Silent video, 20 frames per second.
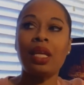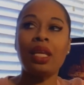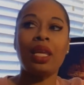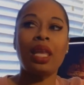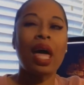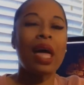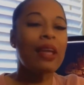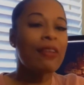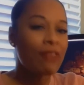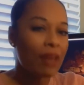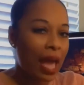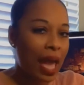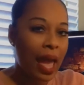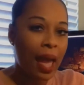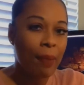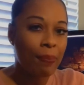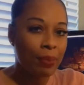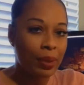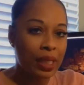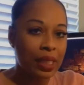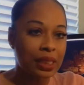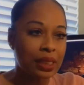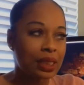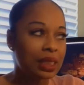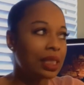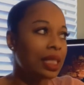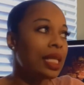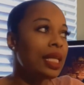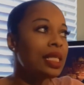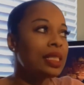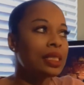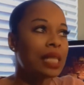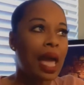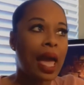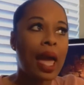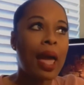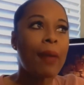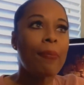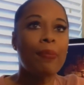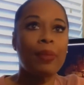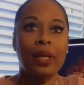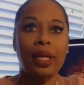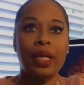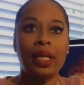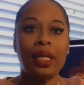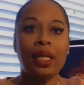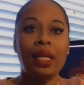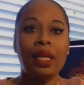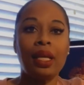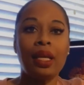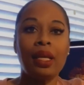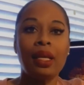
Life happens, things happen.